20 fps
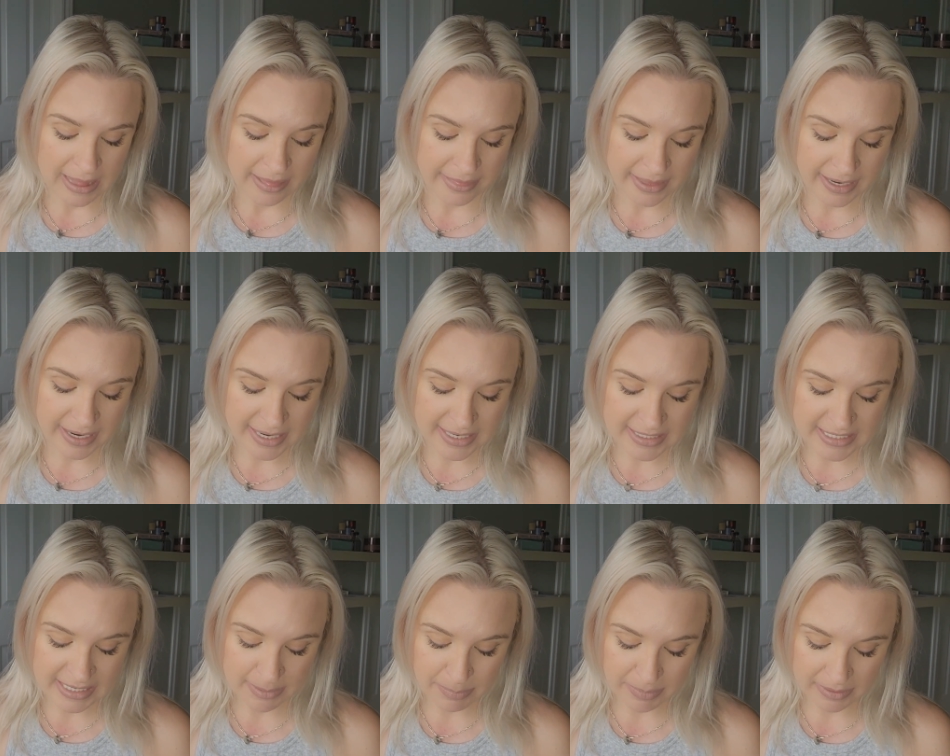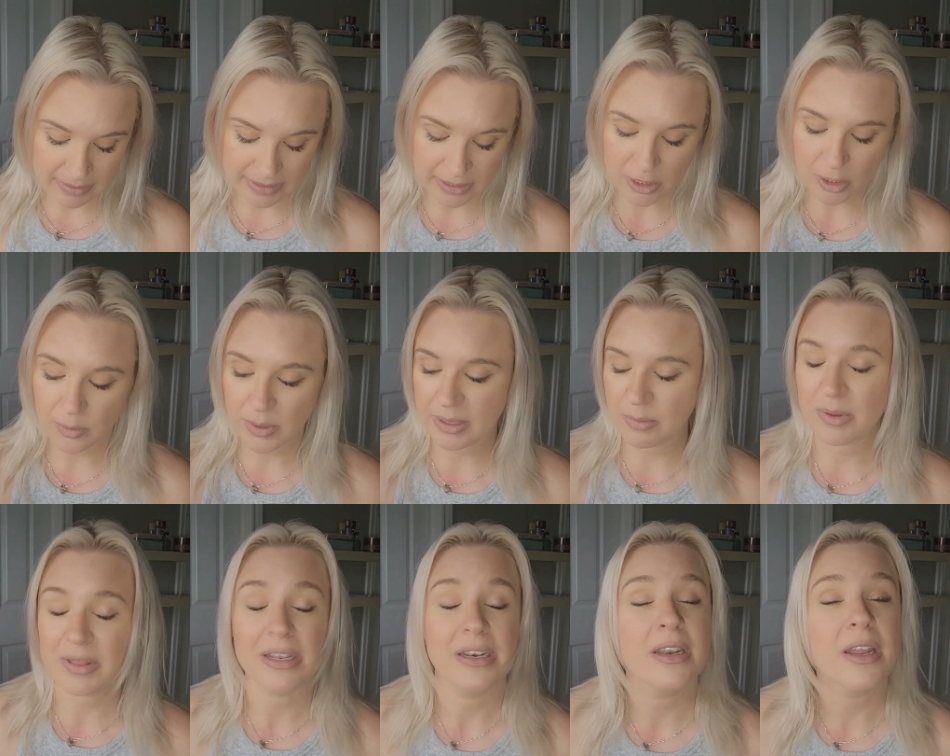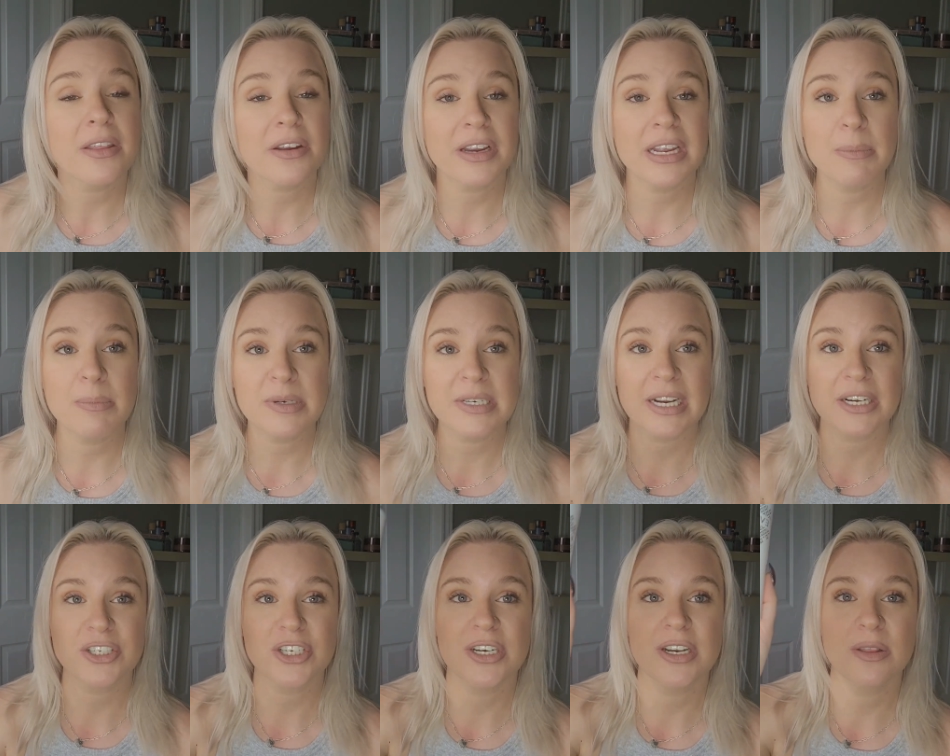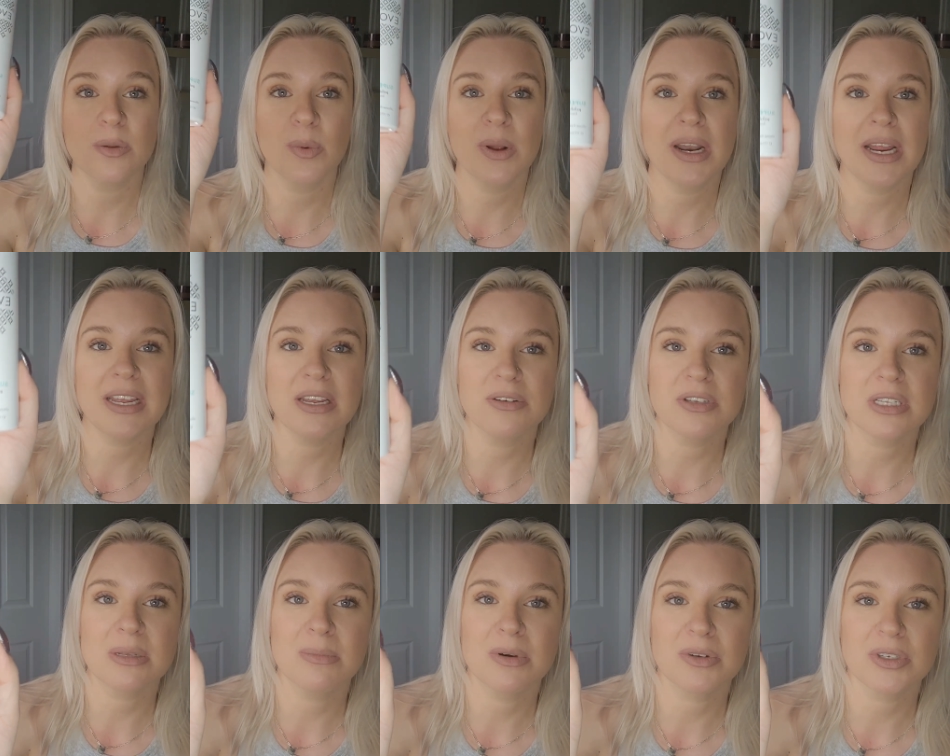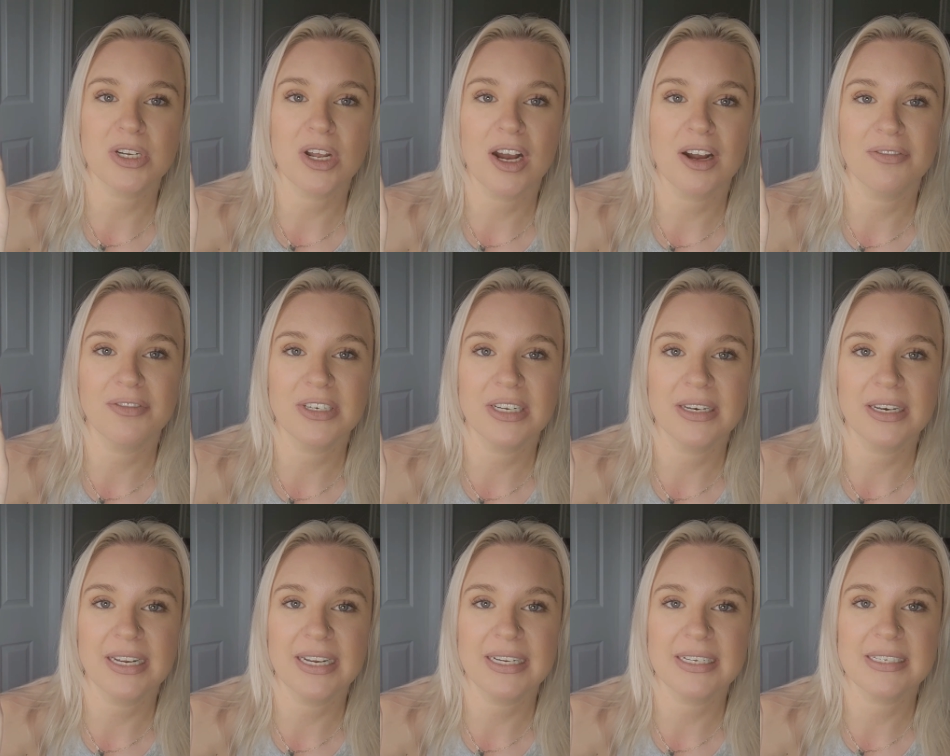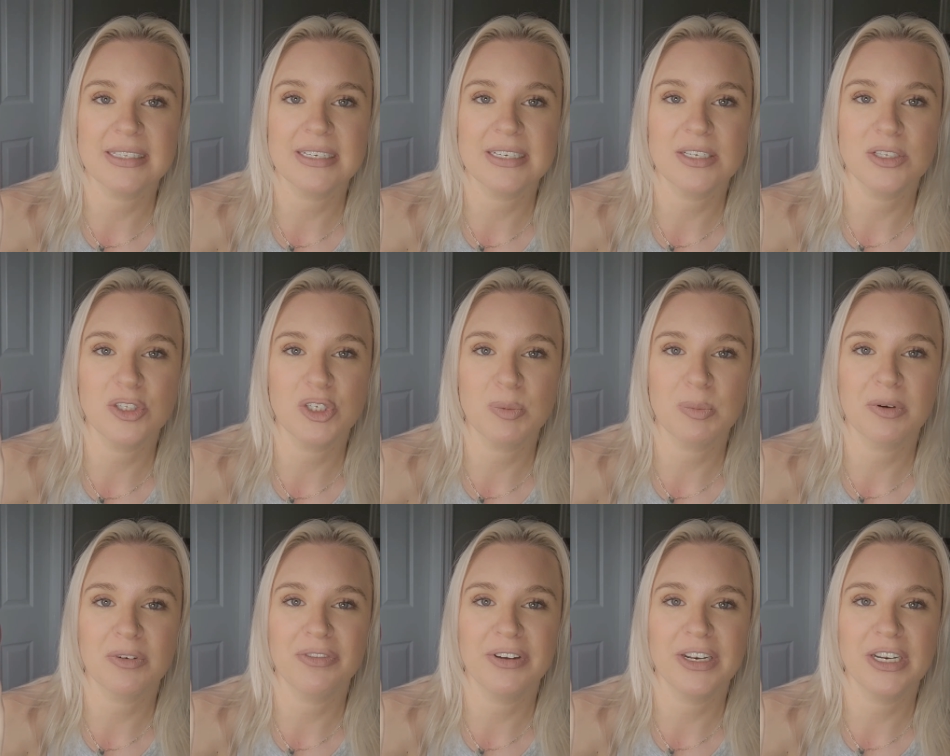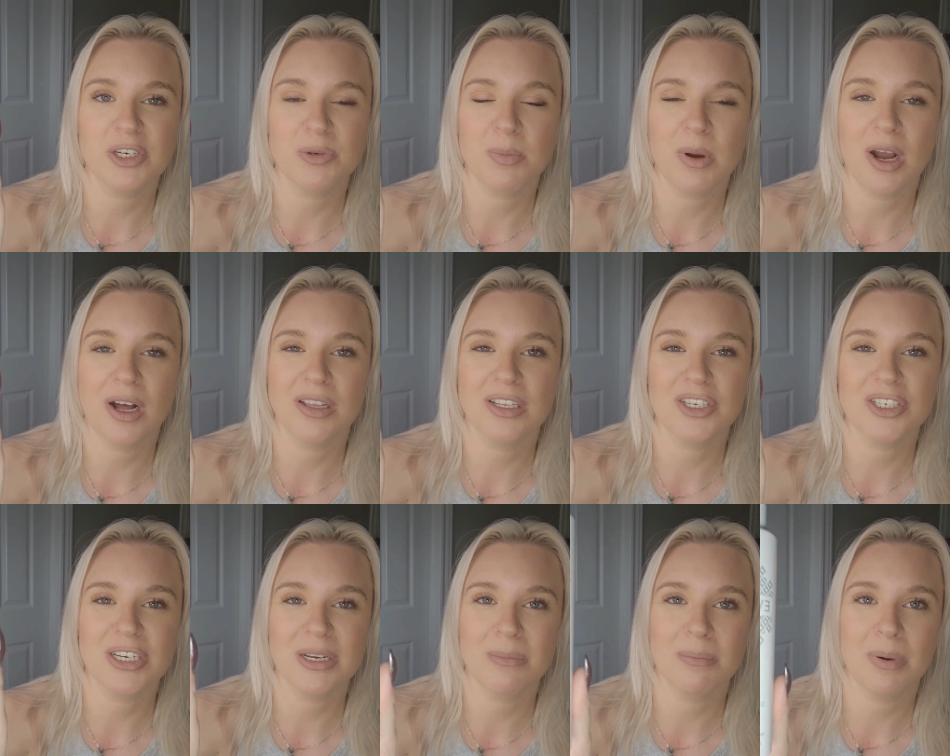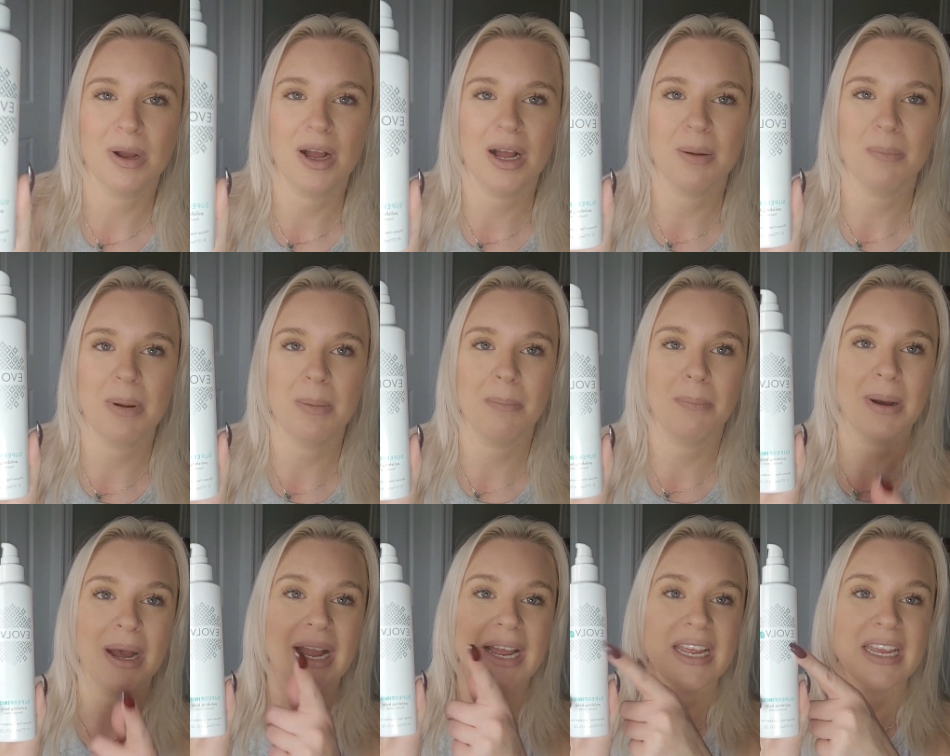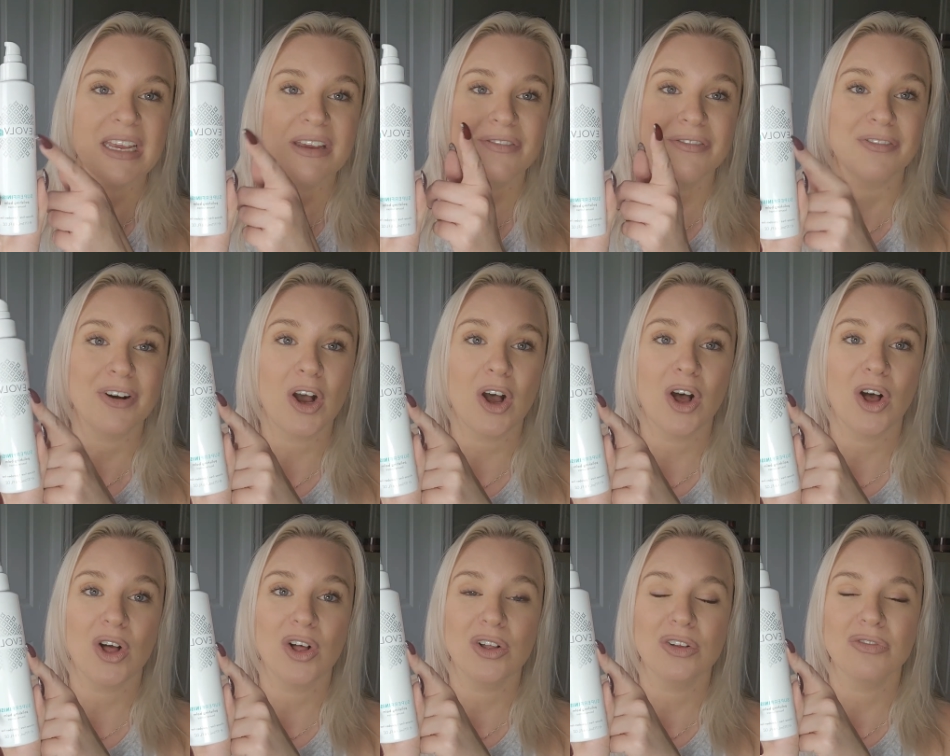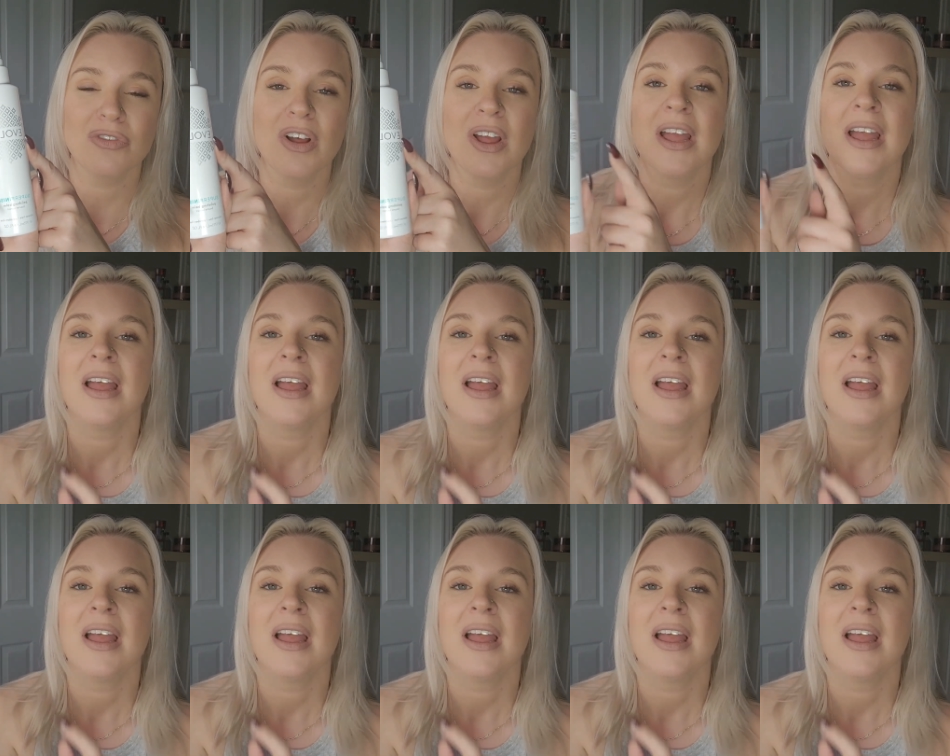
Then I typically go in with another heat protection, and the one I use the most often is the Super Finish Polishing Balm by Evolvh.